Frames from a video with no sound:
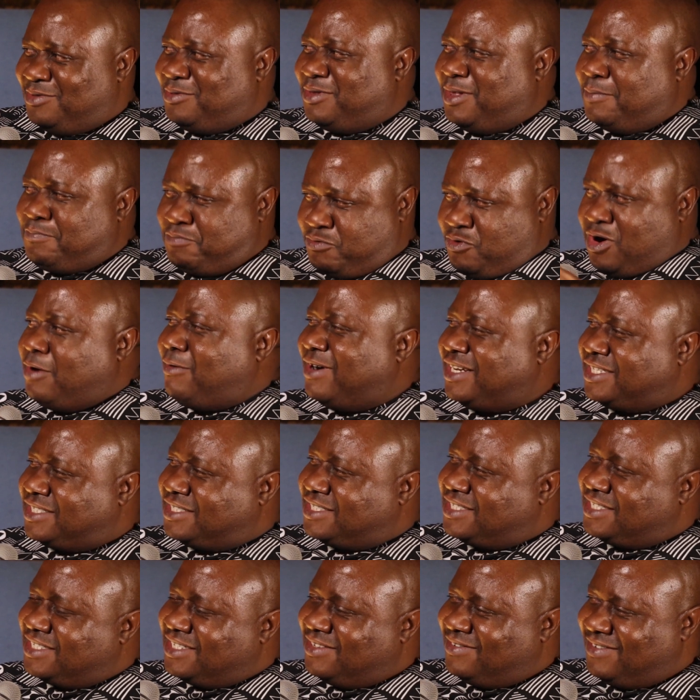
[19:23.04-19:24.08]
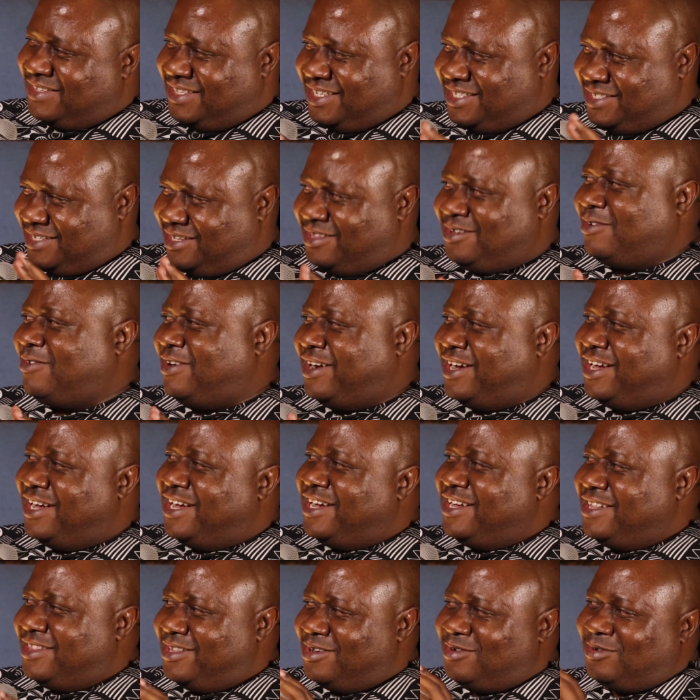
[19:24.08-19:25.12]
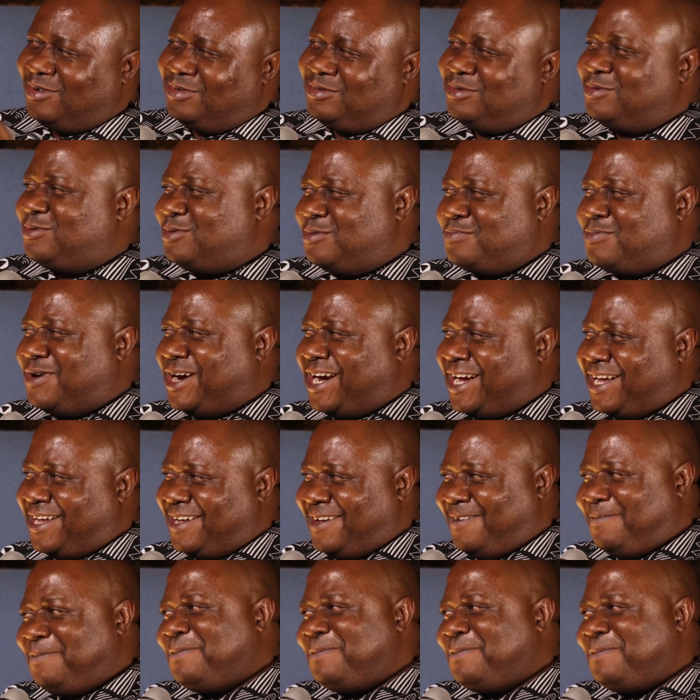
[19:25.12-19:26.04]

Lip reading: the poor ones, when they say they go to Dubai.